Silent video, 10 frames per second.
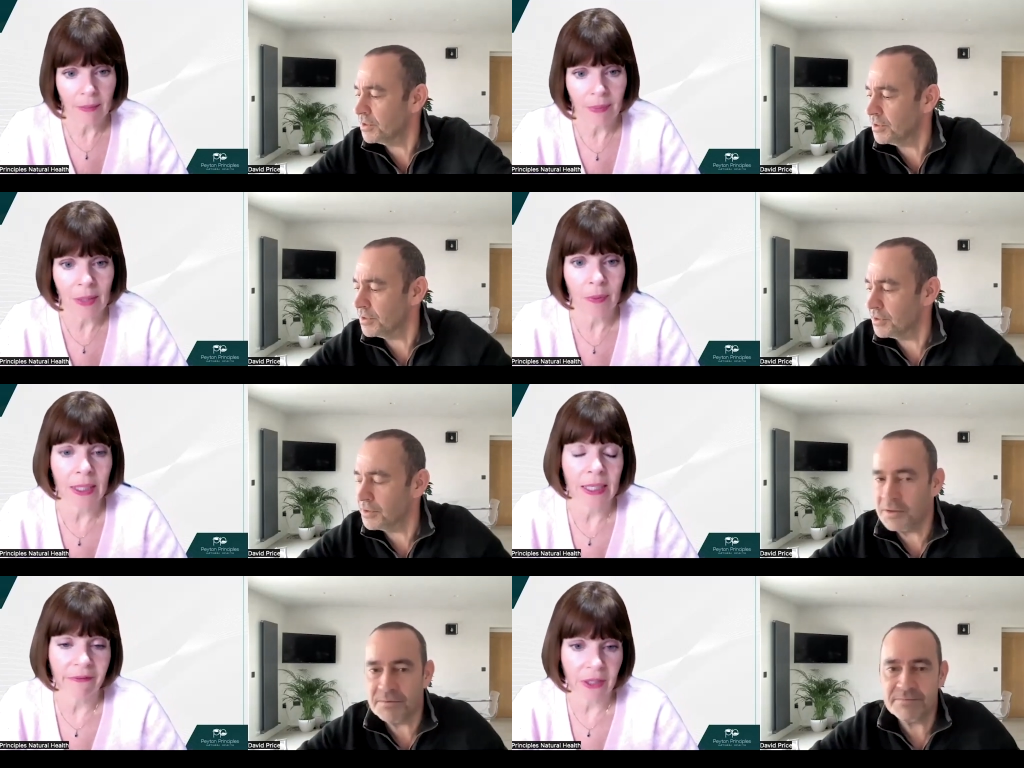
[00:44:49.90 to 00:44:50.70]
Speaker 1: people
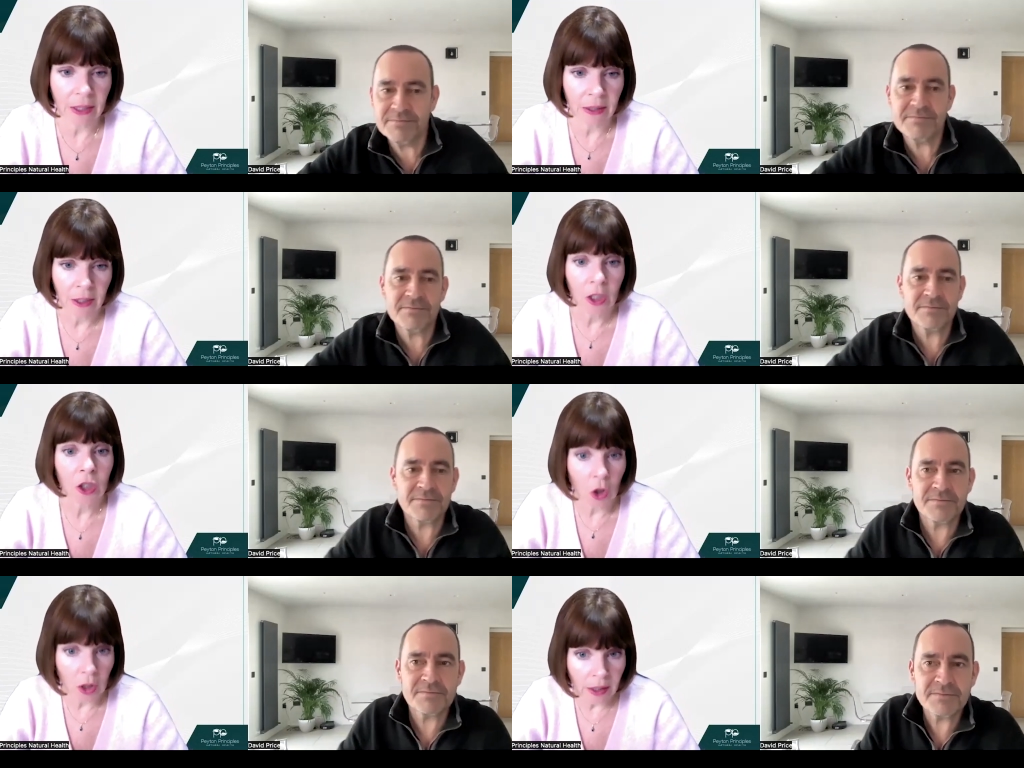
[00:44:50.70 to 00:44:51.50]
are living
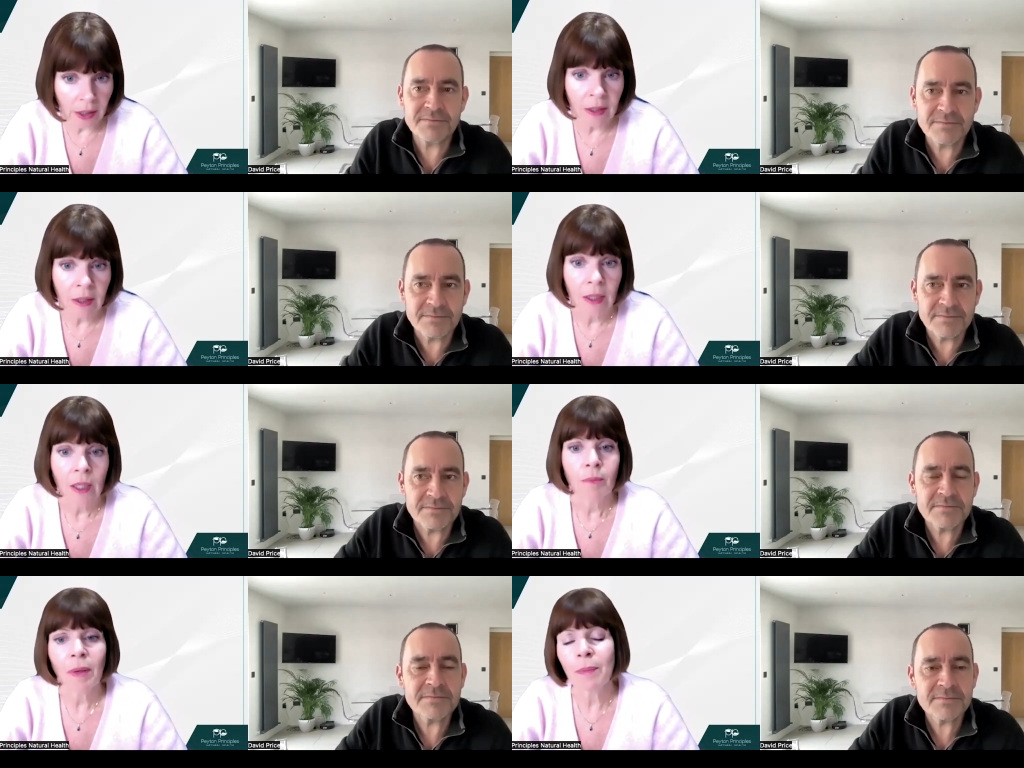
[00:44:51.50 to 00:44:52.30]
longer,
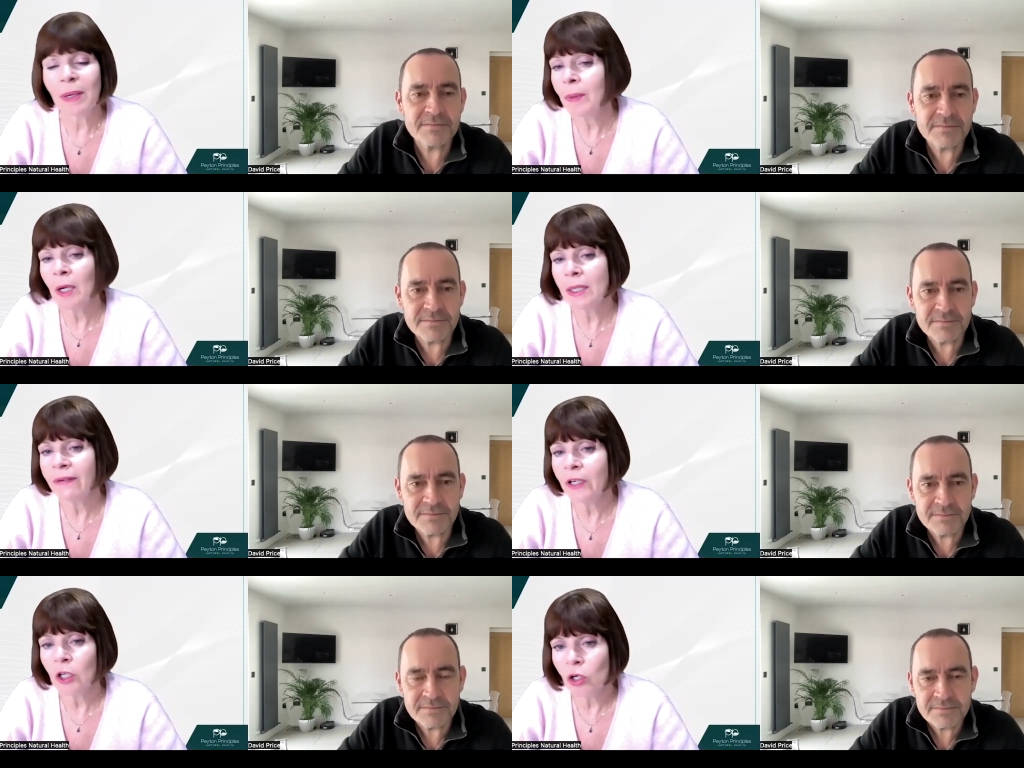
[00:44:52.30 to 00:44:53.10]
but people aren't
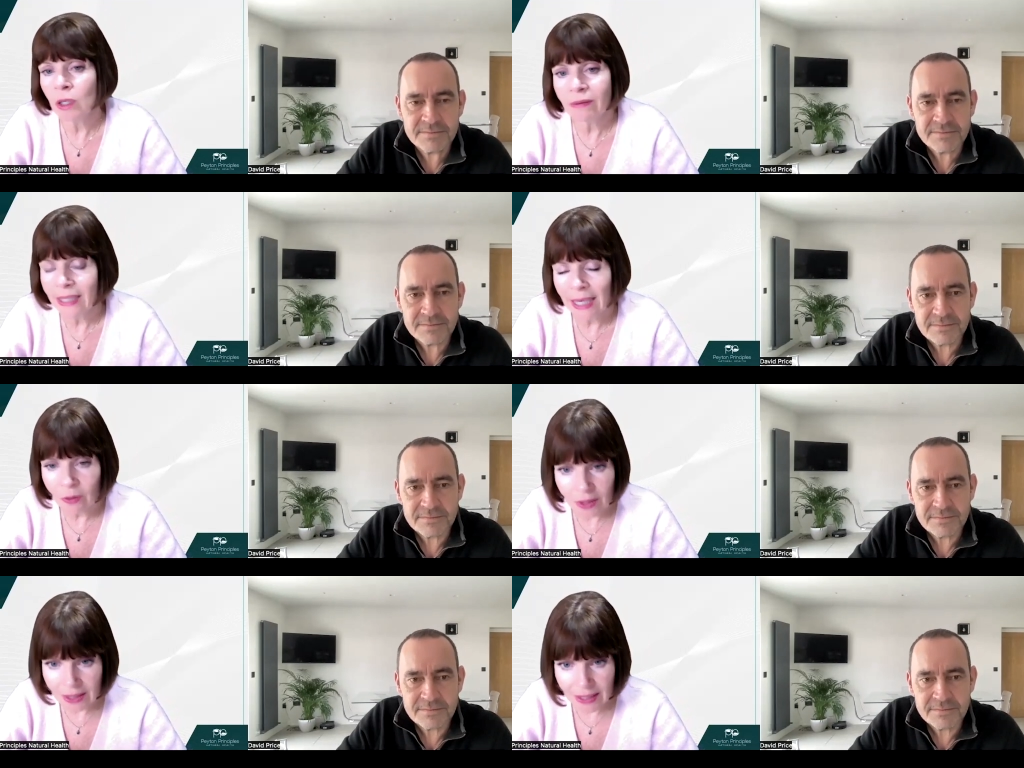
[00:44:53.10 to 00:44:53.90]
living longer and
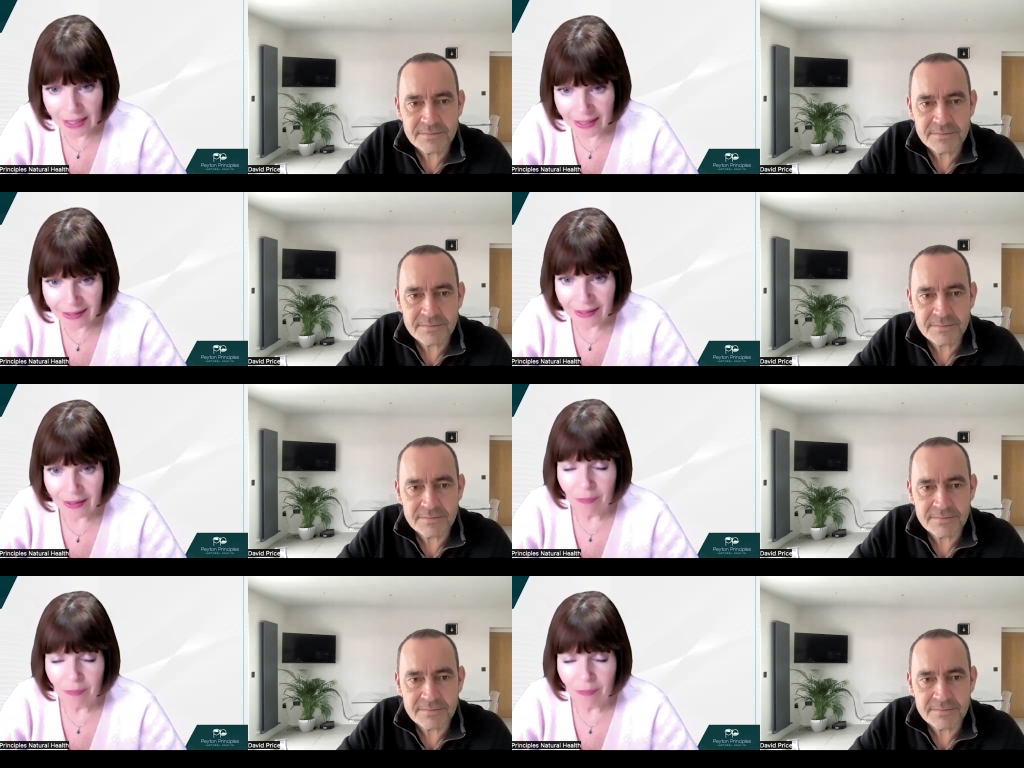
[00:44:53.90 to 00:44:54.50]
healthily.